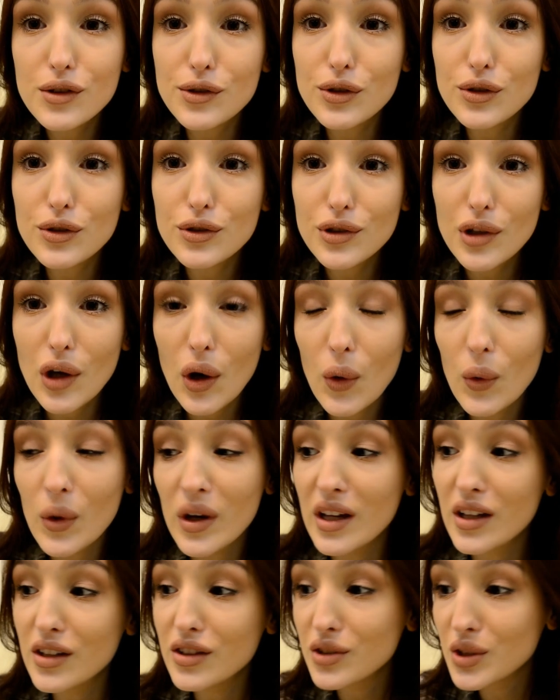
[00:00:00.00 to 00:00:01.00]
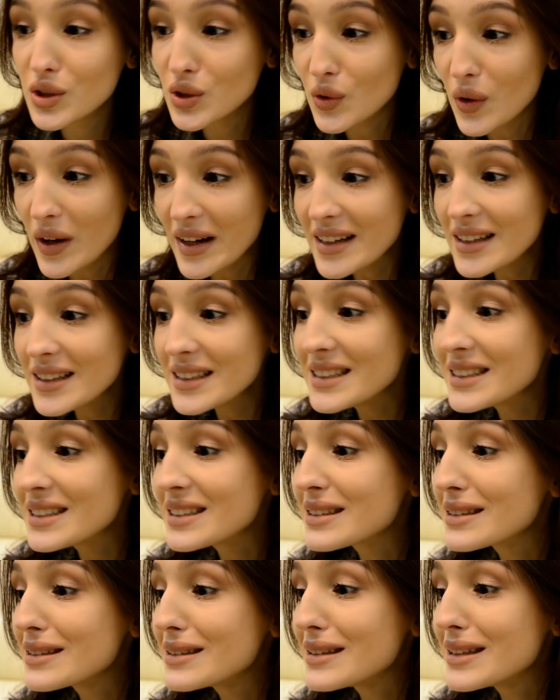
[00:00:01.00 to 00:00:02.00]
So it dries
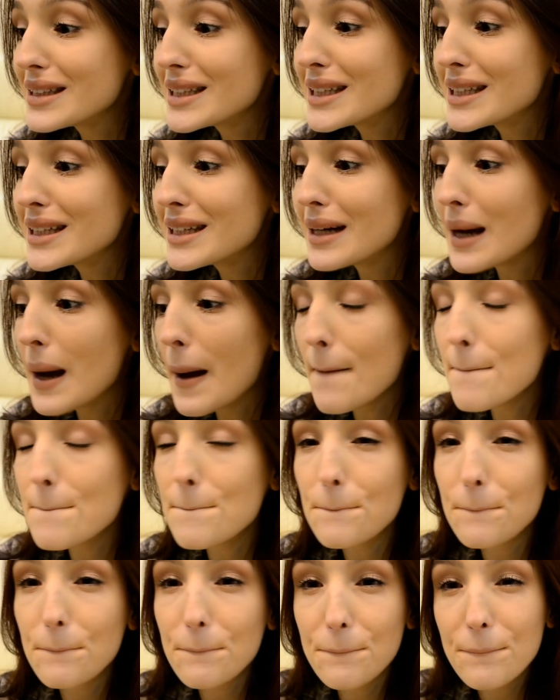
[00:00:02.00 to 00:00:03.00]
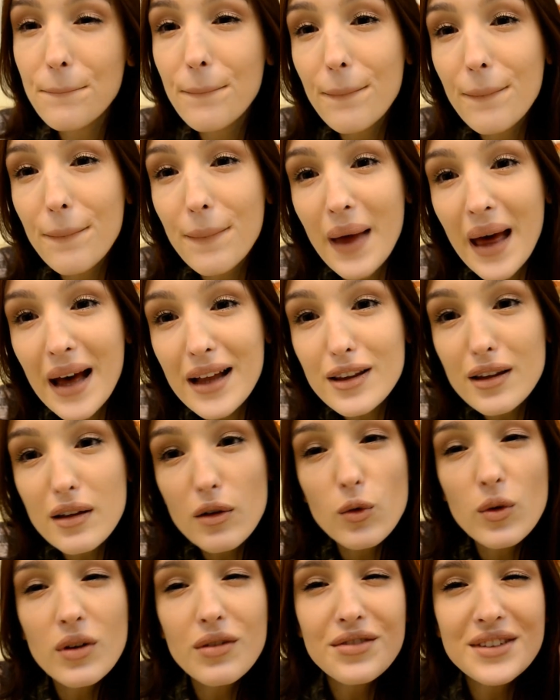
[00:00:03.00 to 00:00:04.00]
matte
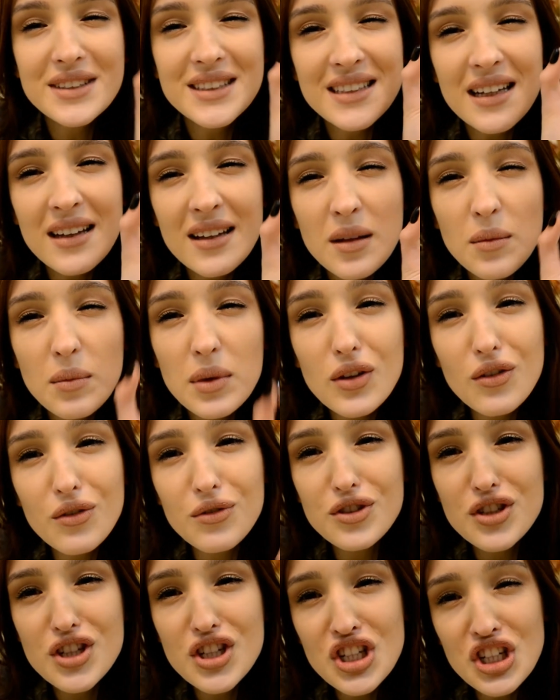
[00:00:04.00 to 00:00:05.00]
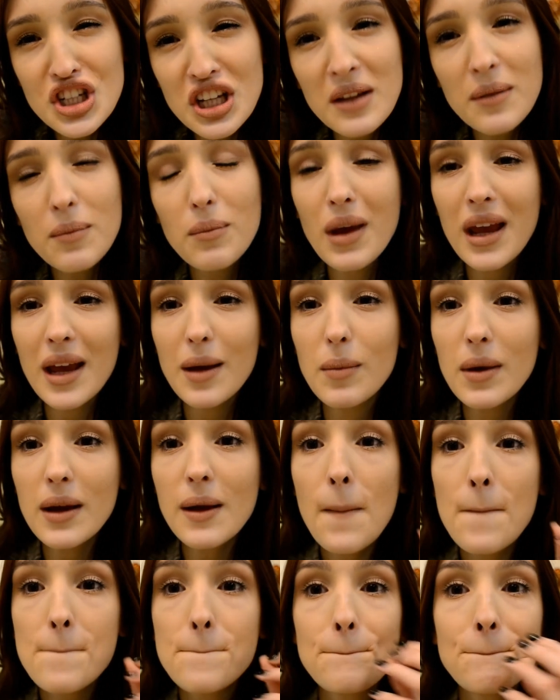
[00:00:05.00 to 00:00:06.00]
with a tiny bit of sheen, maybe.
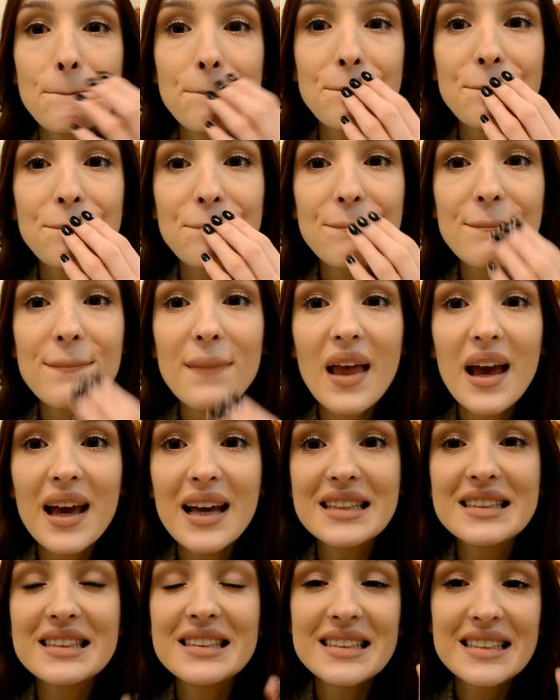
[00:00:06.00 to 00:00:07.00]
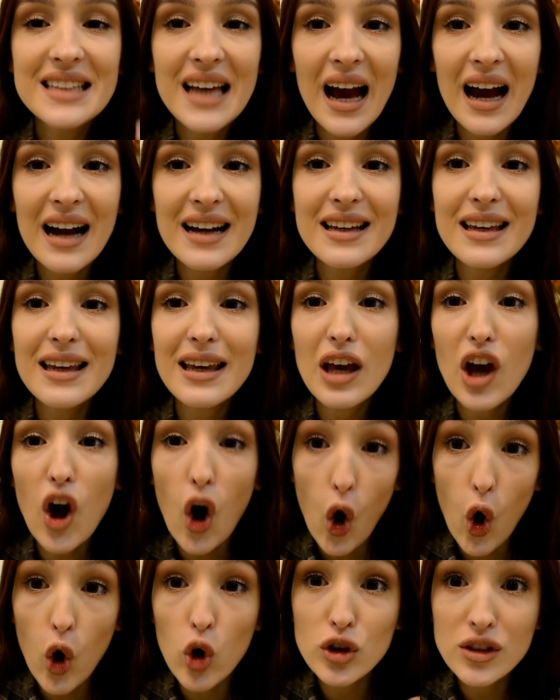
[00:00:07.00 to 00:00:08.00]
It's tacky
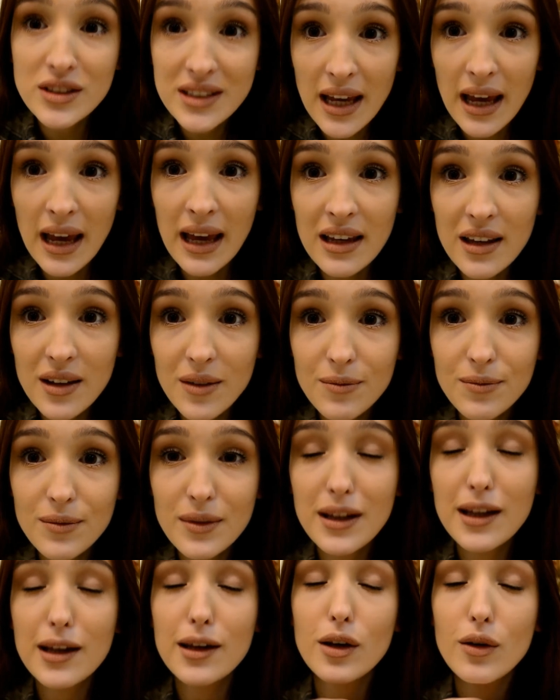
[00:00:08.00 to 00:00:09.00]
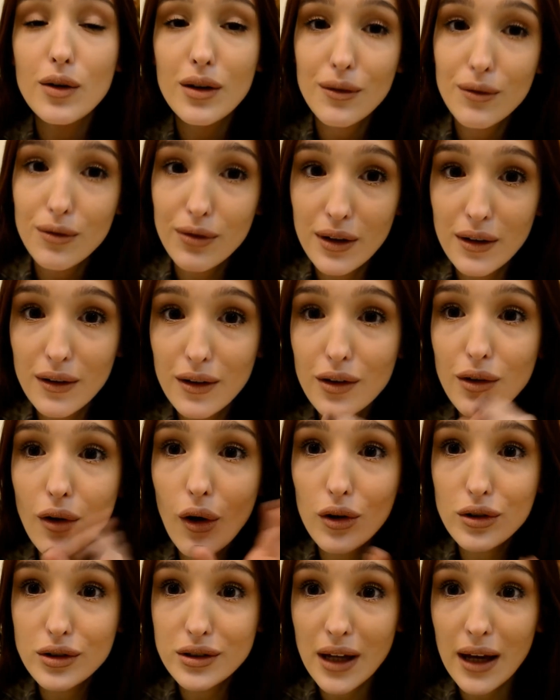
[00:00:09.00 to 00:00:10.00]
all day. Like, you can feel it
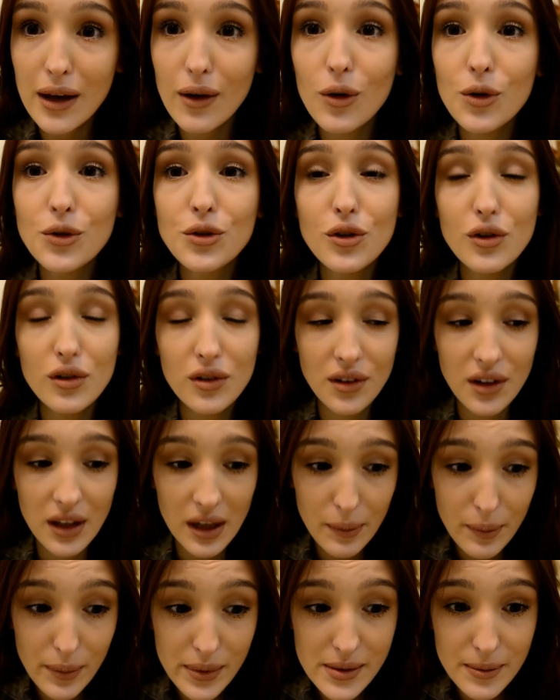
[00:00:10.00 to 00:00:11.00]
all day on your lips.